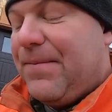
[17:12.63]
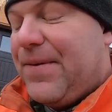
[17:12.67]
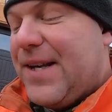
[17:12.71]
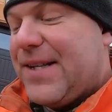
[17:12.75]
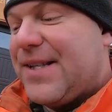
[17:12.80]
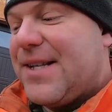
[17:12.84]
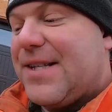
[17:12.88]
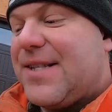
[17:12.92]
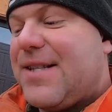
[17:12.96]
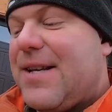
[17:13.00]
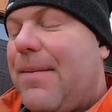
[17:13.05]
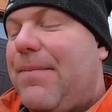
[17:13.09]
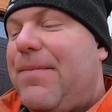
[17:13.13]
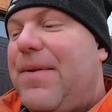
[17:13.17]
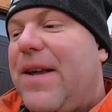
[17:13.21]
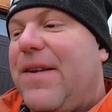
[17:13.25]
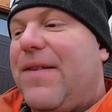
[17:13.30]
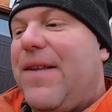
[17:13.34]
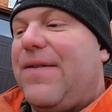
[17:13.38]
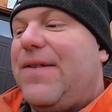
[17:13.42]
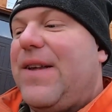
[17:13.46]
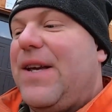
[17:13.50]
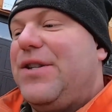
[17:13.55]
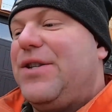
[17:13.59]
This is
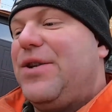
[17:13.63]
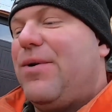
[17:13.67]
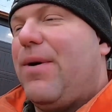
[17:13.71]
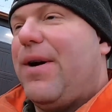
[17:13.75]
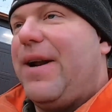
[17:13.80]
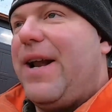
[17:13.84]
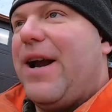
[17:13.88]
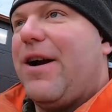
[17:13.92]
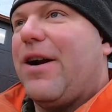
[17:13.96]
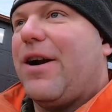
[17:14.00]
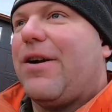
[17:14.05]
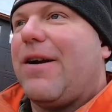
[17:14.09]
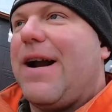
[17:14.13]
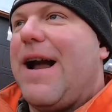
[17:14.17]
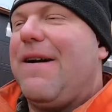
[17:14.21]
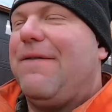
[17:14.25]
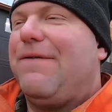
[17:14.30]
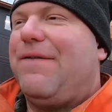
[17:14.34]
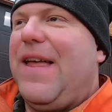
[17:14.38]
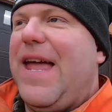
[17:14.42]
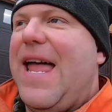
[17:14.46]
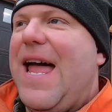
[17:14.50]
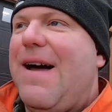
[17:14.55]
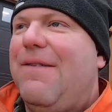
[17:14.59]
something that they do on
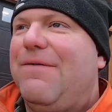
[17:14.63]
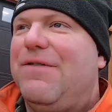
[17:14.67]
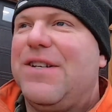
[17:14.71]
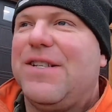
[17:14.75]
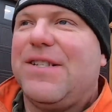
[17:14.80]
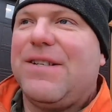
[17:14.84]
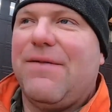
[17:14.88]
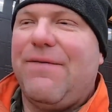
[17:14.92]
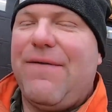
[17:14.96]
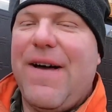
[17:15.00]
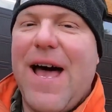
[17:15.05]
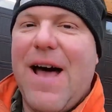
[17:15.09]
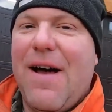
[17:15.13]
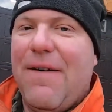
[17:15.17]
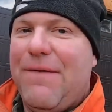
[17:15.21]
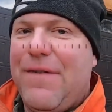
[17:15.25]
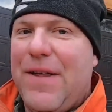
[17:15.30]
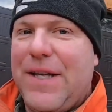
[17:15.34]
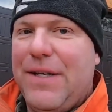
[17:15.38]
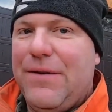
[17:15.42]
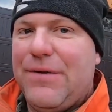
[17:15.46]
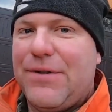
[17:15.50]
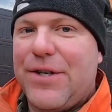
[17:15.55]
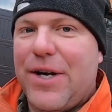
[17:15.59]
aircraft. They have just a
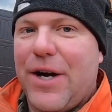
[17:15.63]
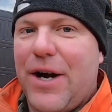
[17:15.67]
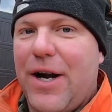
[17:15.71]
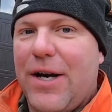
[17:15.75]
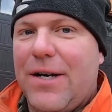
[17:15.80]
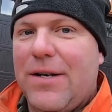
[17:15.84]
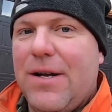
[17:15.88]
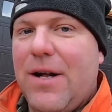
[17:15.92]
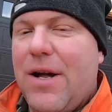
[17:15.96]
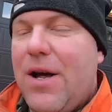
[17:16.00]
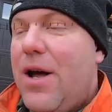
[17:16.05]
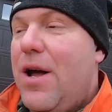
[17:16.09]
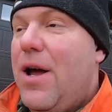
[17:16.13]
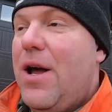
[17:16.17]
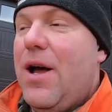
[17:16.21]
valve that you turn